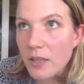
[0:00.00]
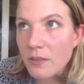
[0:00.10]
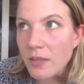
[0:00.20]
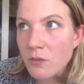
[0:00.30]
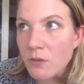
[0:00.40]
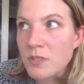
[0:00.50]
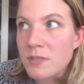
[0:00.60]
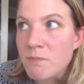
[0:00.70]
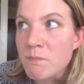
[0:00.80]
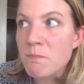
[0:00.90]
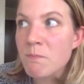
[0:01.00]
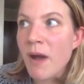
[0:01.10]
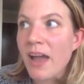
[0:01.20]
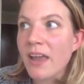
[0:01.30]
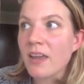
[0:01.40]
like
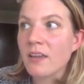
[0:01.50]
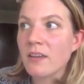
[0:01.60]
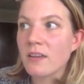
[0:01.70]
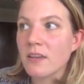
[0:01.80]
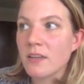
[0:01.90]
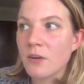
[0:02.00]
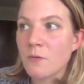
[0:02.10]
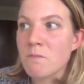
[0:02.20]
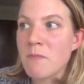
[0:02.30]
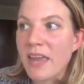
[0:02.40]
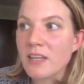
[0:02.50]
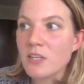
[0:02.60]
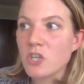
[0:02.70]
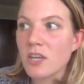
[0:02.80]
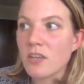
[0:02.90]
my you know
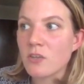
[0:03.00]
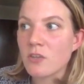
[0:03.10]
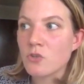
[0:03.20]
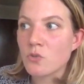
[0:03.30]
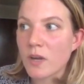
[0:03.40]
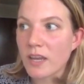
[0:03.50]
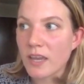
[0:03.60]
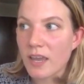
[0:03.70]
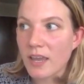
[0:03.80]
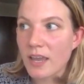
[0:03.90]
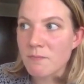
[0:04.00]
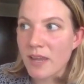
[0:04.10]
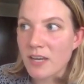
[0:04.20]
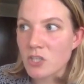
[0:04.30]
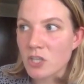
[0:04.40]
managing the drinking and
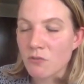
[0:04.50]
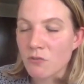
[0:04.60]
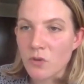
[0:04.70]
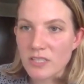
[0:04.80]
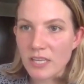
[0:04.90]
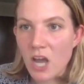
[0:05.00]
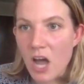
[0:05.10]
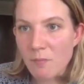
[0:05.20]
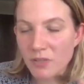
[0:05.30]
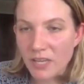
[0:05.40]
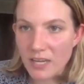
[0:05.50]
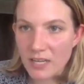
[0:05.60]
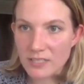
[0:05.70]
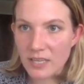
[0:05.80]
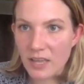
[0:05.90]
managing the food it's like complicated
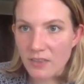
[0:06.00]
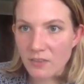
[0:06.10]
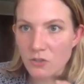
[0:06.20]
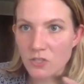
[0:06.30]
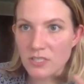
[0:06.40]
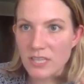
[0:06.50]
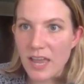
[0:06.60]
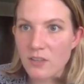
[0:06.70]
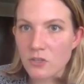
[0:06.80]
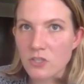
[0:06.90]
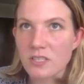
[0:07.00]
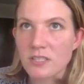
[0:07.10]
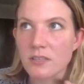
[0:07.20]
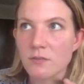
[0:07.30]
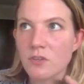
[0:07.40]
because they i think there's a ten, there's
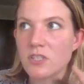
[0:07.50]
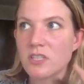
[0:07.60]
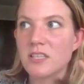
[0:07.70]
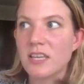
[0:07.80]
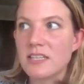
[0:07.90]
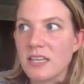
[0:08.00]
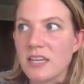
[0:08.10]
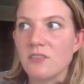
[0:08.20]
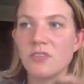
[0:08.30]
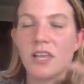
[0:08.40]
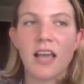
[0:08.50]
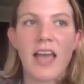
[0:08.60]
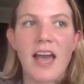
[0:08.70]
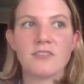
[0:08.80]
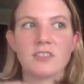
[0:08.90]
this there's this idea of like i
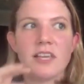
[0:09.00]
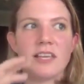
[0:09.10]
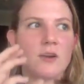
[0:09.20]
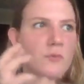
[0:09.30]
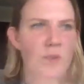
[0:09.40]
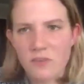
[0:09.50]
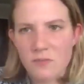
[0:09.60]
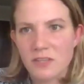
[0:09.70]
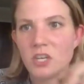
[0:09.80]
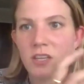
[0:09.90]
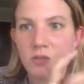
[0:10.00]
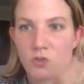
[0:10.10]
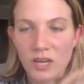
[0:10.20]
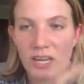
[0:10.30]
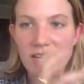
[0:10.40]
have to like get rid of the binging and the
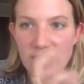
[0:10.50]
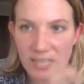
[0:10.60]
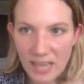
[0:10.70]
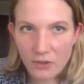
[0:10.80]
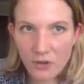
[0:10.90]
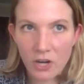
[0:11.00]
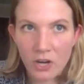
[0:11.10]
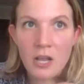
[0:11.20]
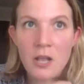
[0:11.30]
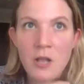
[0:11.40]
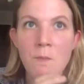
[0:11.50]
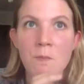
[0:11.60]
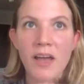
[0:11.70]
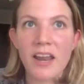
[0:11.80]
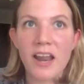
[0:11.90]
drinking together
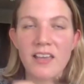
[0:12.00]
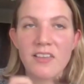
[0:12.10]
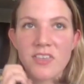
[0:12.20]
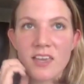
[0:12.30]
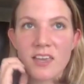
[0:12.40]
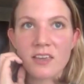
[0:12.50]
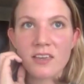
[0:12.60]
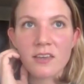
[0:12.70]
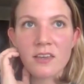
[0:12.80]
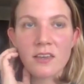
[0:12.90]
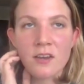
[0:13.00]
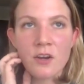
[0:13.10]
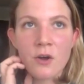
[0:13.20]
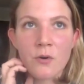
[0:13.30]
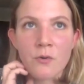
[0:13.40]
but i think you
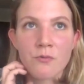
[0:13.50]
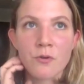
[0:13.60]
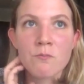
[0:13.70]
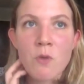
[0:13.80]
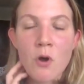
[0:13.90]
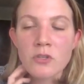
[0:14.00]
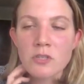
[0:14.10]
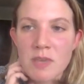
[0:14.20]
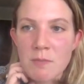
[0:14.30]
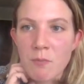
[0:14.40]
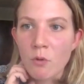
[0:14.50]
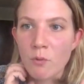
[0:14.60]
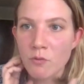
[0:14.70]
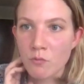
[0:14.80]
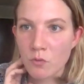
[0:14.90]
know, for most people
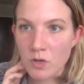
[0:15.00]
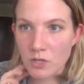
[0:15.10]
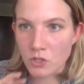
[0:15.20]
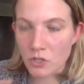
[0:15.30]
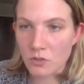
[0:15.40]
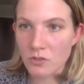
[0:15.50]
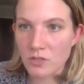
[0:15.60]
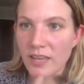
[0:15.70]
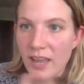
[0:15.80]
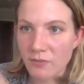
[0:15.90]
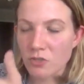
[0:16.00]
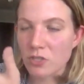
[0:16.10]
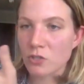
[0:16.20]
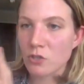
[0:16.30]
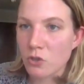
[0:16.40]
with food issues, again, there's
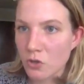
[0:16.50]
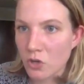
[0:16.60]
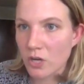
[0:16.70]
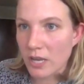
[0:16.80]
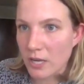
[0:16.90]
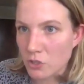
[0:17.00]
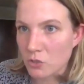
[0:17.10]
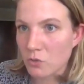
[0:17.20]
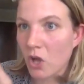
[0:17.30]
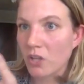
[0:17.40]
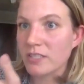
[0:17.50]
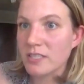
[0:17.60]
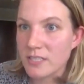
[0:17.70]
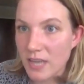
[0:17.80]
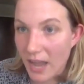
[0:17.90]
this third issue called
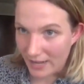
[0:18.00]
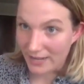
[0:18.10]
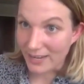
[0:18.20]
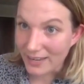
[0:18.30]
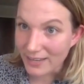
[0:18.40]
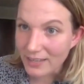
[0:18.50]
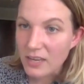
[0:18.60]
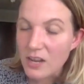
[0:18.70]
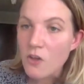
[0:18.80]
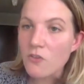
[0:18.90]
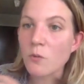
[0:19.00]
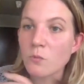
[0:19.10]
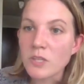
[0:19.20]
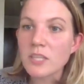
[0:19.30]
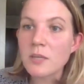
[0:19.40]
dieting that
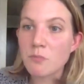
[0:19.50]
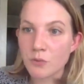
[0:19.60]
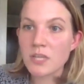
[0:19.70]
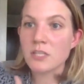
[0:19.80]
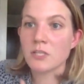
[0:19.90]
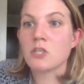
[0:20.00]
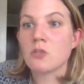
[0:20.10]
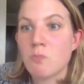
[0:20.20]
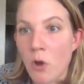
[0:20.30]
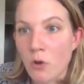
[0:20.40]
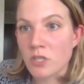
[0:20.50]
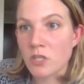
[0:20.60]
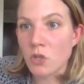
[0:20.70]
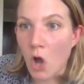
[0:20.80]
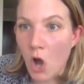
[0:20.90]
really
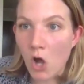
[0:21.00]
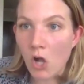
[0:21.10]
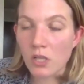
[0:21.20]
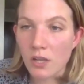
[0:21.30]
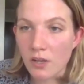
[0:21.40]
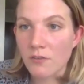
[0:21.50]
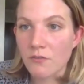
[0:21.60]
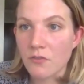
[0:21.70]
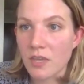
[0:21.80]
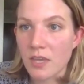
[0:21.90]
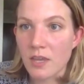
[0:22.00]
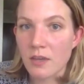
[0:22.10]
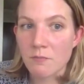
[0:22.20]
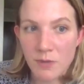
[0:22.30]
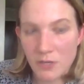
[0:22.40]
predisposes all of
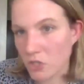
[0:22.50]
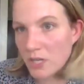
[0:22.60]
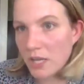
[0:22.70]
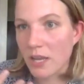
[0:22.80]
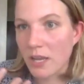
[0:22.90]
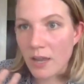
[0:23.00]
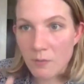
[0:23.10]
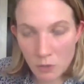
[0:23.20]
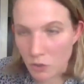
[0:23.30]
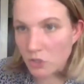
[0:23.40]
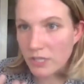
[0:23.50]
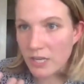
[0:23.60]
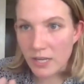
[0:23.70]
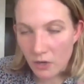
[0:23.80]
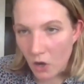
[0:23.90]
the binge eating and emotional
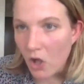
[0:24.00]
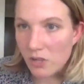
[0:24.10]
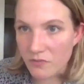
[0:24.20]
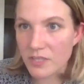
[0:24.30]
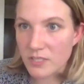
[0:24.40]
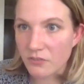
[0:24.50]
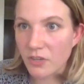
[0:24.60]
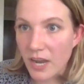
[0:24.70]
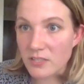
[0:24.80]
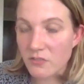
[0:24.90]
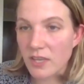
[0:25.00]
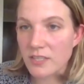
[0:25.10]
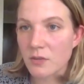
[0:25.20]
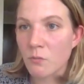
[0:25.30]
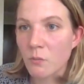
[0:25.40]
eating and all of these different kinds of things
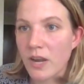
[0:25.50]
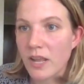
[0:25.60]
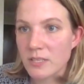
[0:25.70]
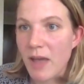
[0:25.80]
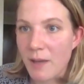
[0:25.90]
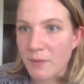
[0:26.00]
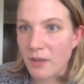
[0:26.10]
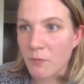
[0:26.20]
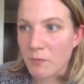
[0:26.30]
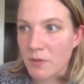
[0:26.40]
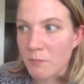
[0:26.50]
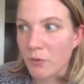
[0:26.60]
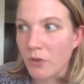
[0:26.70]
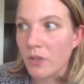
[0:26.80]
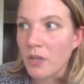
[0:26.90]
and what ends up happening when
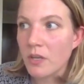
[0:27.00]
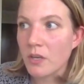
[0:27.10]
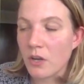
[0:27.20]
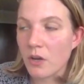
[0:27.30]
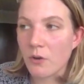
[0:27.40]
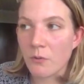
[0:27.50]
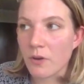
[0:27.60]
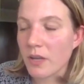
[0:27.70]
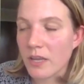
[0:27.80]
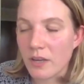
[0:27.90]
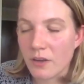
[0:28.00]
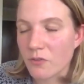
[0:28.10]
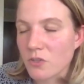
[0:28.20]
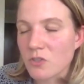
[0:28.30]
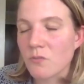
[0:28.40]
people you know you know
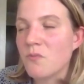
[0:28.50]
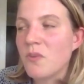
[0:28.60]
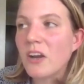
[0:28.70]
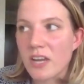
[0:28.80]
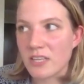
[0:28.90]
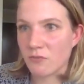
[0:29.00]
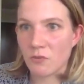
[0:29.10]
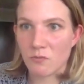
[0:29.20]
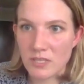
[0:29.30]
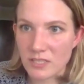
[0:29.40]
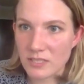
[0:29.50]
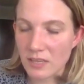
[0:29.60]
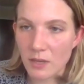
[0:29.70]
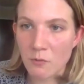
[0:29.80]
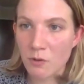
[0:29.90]
there's various different reasons i
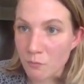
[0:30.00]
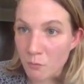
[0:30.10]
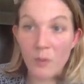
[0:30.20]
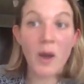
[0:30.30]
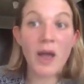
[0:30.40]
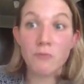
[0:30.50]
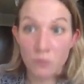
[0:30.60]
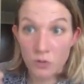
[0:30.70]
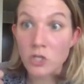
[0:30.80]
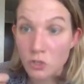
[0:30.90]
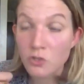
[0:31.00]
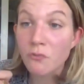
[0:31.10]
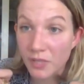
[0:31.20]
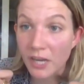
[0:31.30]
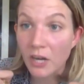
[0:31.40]
think where, well, why food issues
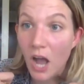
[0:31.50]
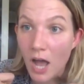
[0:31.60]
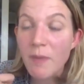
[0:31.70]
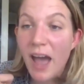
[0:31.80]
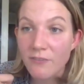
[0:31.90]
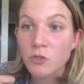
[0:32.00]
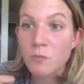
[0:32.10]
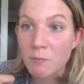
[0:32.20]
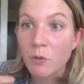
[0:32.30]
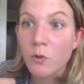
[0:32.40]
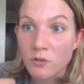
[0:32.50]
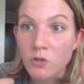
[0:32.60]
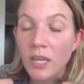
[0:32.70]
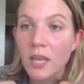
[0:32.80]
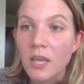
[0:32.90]
flare up after people quit
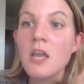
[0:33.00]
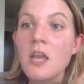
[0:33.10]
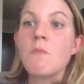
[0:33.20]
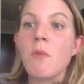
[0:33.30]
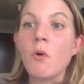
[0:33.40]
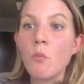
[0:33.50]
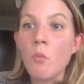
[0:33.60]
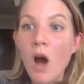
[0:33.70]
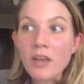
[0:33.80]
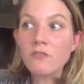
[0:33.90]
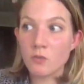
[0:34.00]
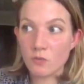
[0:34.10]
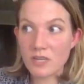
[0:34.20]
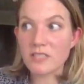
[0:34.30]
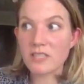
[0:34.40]
drinking but one of the
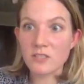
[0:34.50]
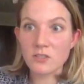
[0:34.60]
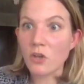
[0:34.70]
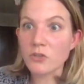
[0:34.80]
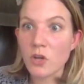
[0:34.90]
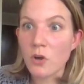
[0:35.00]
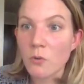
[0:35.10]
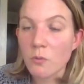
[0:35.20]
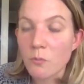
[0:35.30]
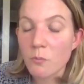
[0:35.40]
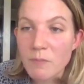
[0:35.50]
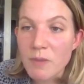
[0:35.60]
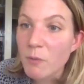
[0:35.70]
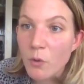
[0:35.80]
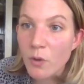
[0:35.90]
reasons is also when
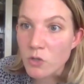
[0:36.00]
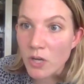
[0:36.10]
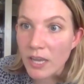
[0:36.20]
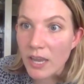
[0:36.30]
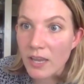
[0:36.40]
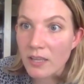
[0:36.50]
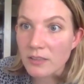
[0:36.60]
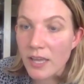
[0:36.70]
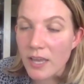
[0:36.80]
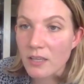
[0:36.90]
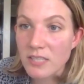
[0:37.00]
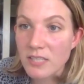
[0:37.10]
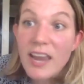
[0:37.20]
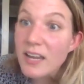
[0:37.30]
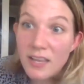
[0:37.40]
people quit drinking like
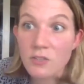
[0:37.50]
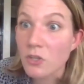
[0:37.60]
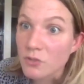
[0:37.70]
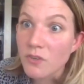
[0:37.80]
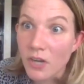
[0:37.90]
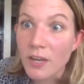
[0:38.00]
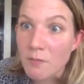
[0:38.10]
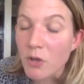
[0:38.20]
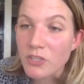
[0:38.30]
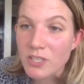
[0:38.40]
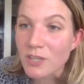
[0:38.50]
dieting is also very compulsive